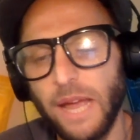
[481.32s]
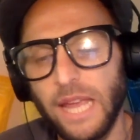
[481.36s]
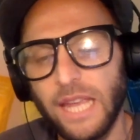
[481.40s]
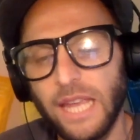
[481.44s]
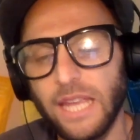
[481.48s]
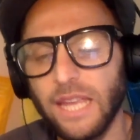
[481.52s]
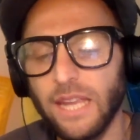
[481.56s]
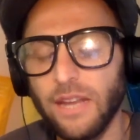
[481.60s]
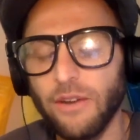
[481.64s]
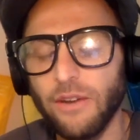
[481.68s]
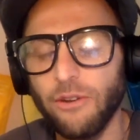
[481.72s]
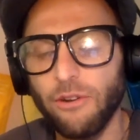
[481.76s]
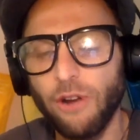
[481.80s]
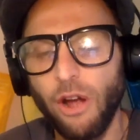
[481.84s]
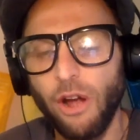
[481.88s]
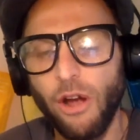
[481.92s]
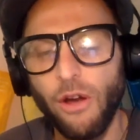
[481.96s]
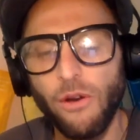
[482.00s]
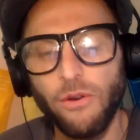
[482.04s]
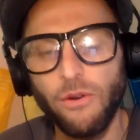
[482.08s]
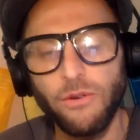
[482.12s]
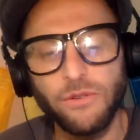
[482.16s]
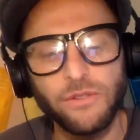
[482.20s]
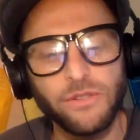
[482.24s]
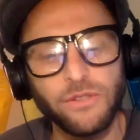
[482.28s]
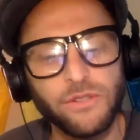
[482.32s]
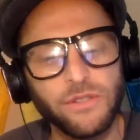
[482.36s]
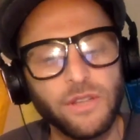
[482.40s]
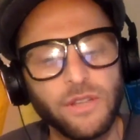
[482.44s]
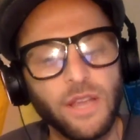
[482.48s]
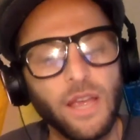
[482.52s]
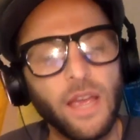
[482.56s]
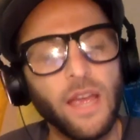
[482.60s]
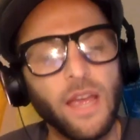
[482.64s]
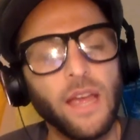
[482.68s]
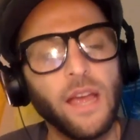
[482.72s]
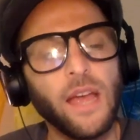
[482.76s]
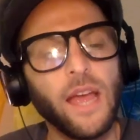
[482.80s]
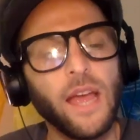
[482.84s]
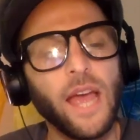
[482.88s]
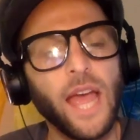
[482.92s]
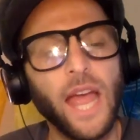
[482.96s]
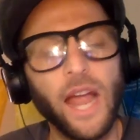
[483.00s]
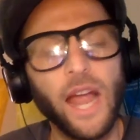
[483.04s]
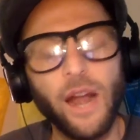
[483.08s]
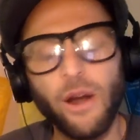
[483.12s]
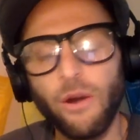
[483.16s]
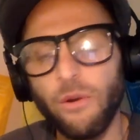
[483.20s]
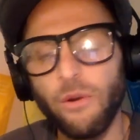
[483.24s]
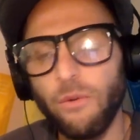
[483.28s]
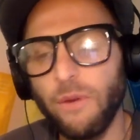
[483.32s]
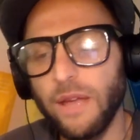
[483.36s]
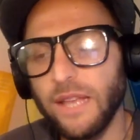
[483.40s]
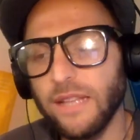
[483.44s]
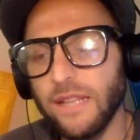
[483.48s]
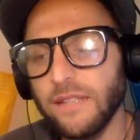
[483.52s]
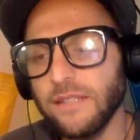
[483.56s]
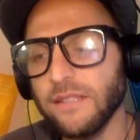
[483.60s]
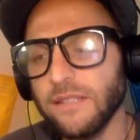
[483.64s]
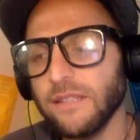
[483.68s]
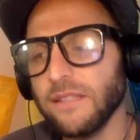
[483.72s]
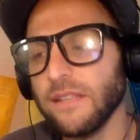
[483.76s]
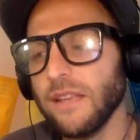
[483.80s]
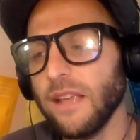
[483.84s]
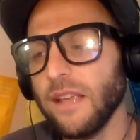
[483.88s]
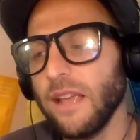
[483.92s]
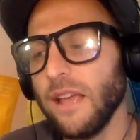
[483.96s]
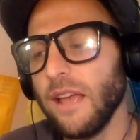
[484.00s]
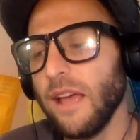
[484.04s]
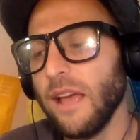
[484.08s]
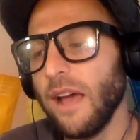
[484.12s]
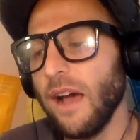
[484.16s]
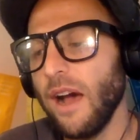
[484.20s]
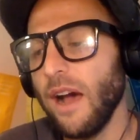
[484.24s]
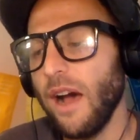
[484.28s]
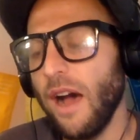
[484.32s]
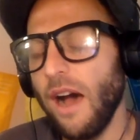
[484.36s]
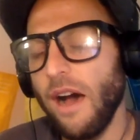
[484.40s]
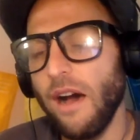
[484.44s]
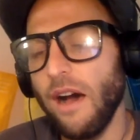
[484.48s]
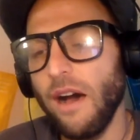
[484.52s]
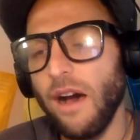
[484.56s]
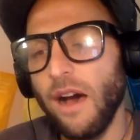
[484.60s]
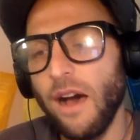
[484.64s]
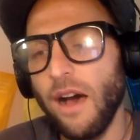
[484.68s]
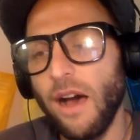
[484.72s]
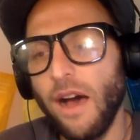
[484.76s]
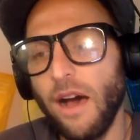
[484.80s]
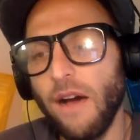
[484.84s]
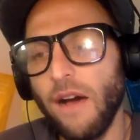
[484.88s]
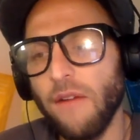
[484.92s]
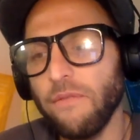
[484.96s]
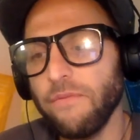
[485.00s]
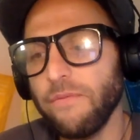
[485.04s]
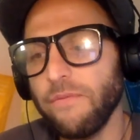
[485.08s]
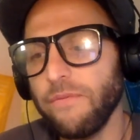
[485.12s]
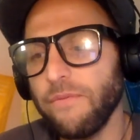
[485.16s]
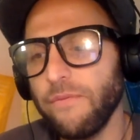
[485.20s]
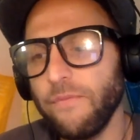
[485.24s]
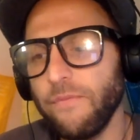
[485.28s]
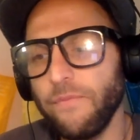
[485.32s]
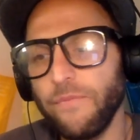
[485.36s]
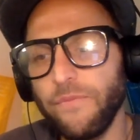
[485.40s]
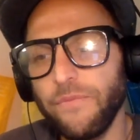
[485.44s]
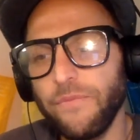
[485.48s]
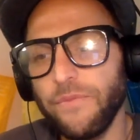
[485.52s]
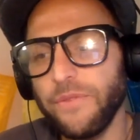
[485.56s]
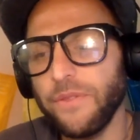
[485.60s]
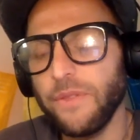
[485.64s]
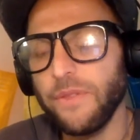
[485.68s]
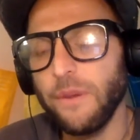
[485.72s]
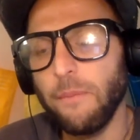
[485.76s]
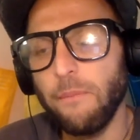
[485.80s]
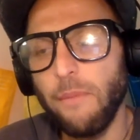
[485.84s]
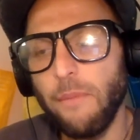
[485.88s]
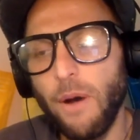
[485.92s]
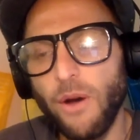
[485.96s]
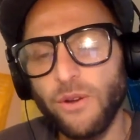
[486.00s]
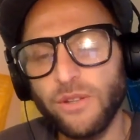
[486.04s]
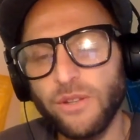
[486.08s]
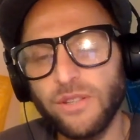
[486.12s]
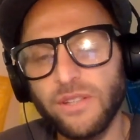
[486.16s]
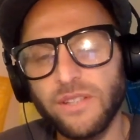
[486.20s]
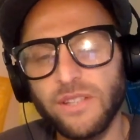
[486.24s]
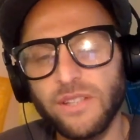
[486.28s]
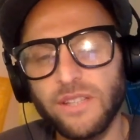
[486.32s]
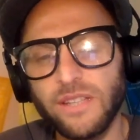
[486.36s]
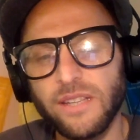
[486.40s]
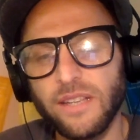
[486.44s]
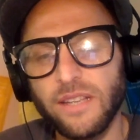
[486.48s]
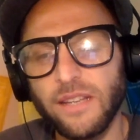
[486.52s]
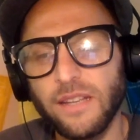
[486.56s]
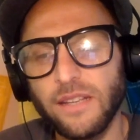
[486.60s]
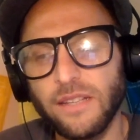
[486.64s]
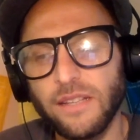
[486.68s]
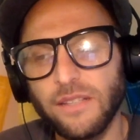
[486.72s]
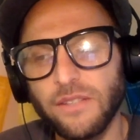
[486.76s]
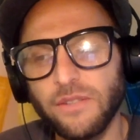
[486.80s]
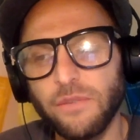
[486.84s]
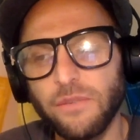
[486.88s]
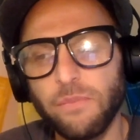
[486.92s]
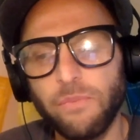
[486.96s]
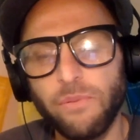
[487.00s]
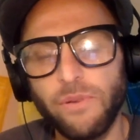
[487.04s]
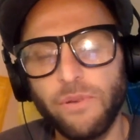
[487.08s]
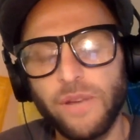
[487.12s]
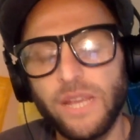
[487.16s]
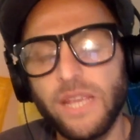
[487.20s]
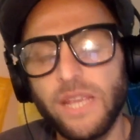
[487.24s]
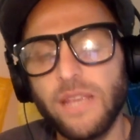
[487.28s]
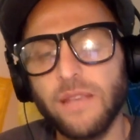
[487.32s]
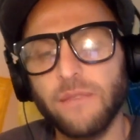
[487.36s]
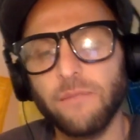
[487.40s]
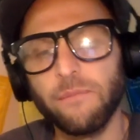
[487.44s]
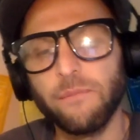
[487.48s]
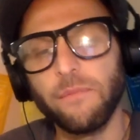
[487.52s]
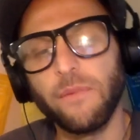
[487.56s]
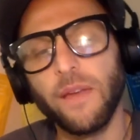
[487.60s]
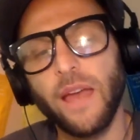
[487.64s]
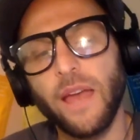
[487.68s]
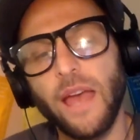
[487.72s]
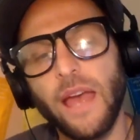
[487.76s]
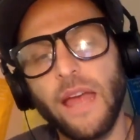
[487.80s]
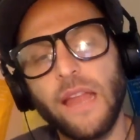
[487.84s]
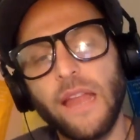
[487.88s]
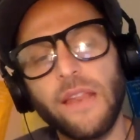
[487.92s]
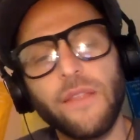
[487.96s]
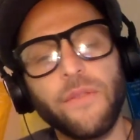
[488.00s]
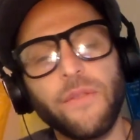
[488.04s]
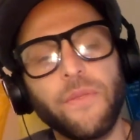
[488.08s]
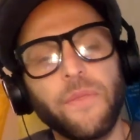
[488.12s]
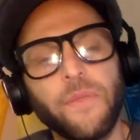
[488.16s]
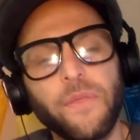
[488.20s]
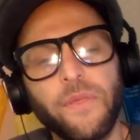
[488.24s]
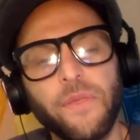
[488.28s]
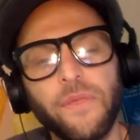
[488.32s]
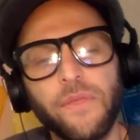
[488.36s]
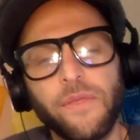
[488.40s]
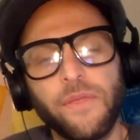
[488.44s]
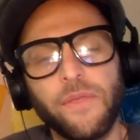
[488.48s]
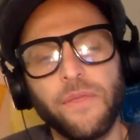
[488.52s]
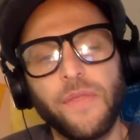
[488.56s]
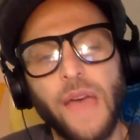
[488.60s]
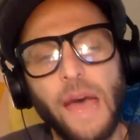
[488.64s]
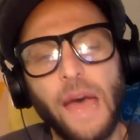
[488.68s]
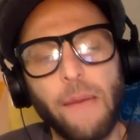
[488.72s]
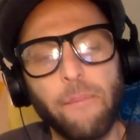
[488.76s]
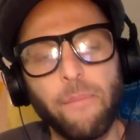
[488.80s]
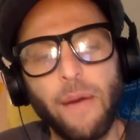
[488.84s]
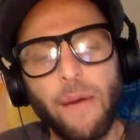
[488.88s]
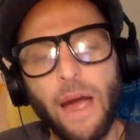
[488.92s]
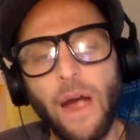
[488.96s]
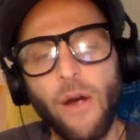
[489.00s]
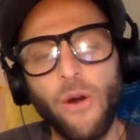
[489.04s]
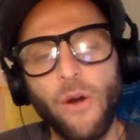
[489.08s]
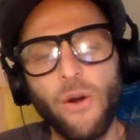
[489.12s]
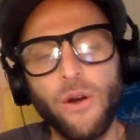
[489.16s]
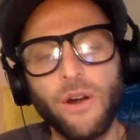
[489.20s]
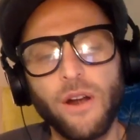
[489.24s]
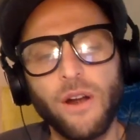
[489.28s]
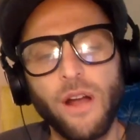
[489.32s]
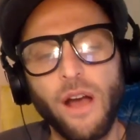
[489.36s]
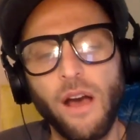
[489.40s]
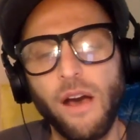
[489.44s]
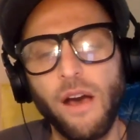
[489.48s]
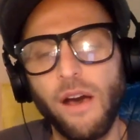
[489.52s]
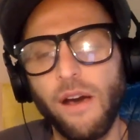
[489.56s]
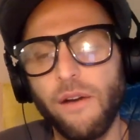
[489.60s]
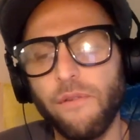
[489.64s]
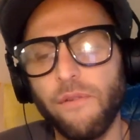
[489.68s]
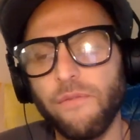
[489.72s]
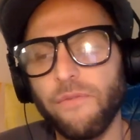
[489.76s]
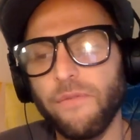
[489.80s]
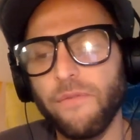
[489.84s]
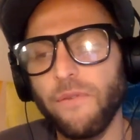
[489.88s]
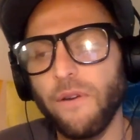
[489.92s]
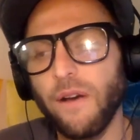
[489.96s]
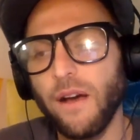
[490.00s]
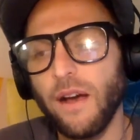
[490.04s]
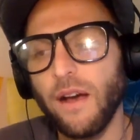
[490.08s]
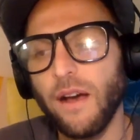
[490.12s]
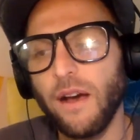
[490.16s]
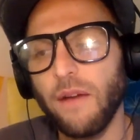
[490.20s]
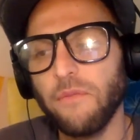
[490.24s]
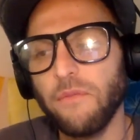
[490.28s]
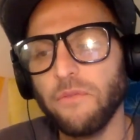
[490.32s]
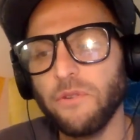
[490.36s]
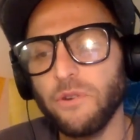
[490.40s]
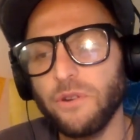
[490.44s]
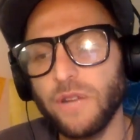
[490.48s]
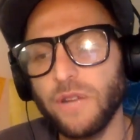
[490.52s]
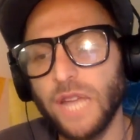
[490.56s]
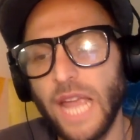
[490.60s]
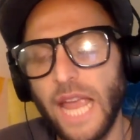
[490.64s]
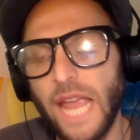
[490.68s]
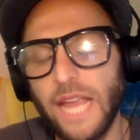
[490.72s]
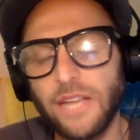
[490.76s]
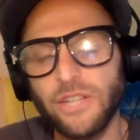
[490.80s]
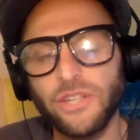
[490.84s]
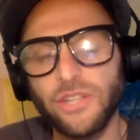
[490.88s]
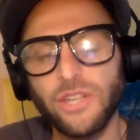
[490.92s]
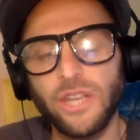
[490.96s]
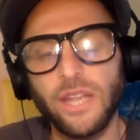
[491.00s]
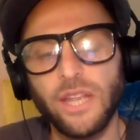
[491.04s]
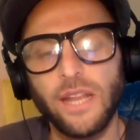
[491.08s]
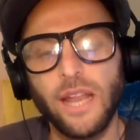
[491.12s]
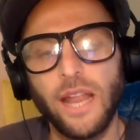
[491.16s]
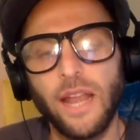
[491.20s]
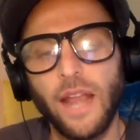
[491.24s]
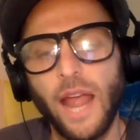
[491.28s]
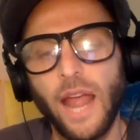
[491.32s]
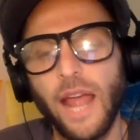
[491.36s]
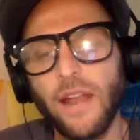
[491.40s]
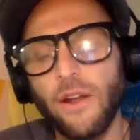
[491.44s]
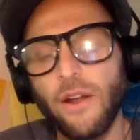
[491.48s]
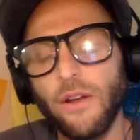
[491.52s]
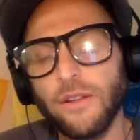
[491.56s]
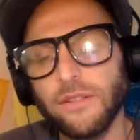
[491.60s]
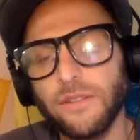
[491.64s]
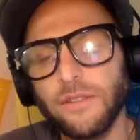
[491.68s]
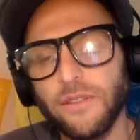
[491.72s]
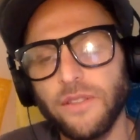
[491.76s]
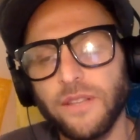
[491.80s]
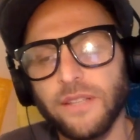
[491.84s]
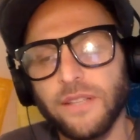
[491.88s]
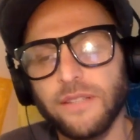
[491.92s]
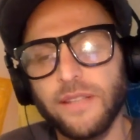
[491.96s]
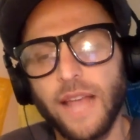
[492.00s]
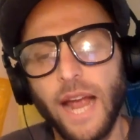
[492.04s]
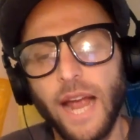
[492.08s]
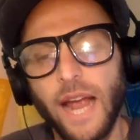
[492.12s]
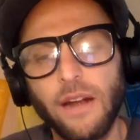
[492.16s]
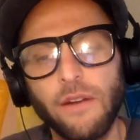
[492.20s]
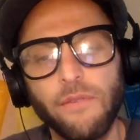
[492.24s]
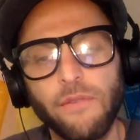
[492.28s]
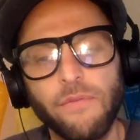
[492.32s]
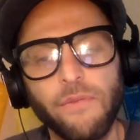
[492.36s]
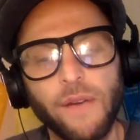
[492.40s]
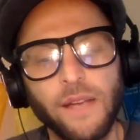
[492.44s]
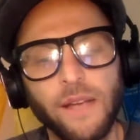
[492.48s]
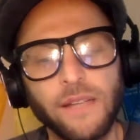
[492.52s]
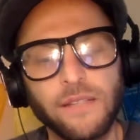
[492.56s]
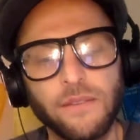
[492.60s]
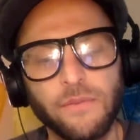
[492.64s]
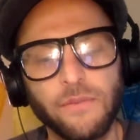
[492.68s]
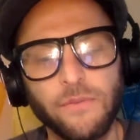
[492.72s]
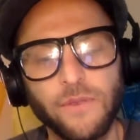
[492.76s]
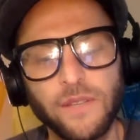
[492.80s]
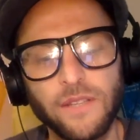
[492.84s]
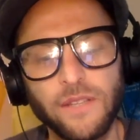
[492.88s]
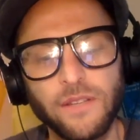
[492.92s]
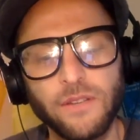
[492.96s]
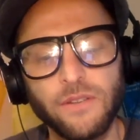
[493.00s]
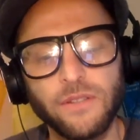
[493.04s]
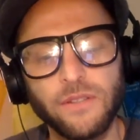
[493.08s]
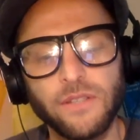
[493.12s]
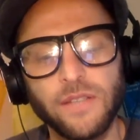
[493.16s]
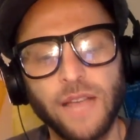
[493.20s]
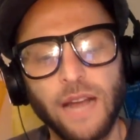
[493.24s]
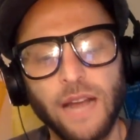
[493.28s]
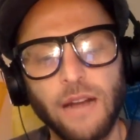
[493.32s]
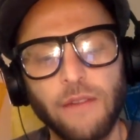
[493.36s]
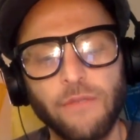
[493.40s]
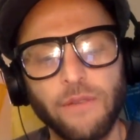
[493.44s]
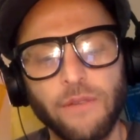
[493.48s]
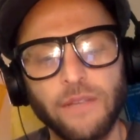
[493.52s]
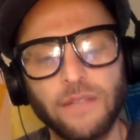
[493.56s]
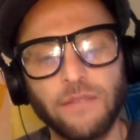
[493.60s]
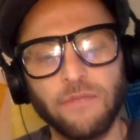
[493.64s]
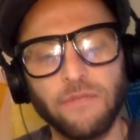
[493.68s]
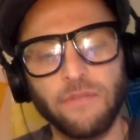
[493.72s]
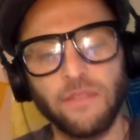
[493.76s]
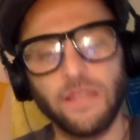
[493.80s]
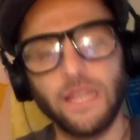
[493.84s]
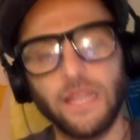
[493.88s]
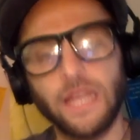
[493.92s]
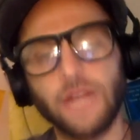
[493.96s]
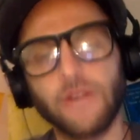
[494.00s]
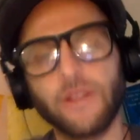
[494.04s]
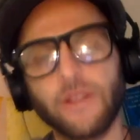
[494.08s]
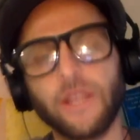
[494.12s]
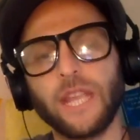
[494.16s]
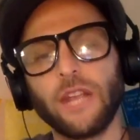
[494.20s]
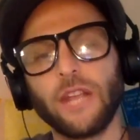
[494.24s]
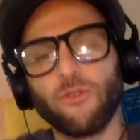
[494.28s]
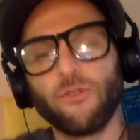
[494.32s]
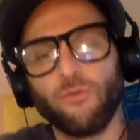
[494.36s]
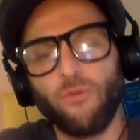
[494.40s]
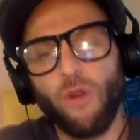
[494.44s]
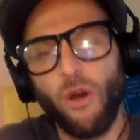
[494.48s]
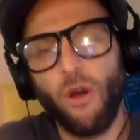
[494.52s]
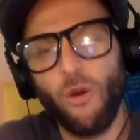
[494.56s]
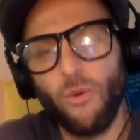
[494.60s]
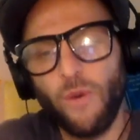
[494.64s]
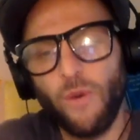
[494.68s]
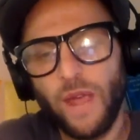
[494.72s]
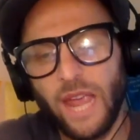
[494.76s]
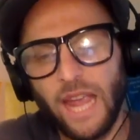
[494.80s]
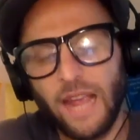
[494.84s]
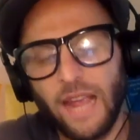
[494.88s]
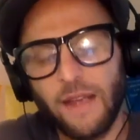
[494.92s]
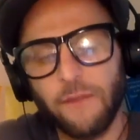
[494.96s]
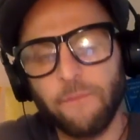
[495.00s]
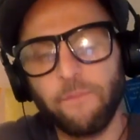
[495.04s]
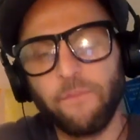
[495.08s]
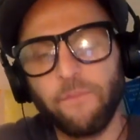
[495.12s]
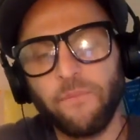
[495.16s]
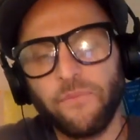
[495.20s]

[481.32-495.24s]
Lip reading: heroes, heroines of the most supreme, and that power of creation, and also the sacrifice, the physical sacrifice of literally growing